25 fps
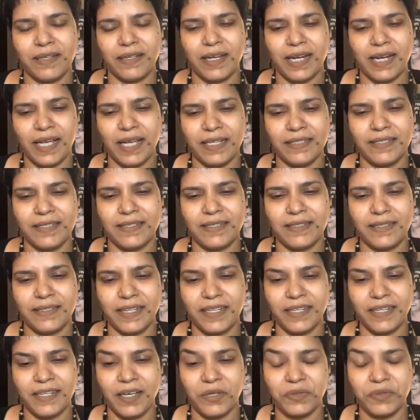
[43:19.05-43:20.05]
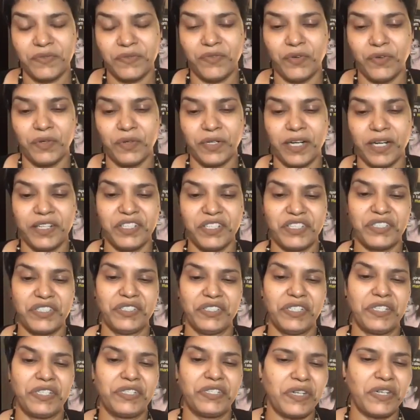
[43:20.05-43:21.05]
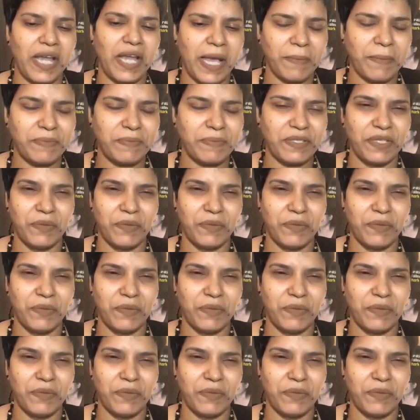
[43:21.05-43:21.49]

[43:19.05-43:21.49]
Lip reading: clients send out for additional straps.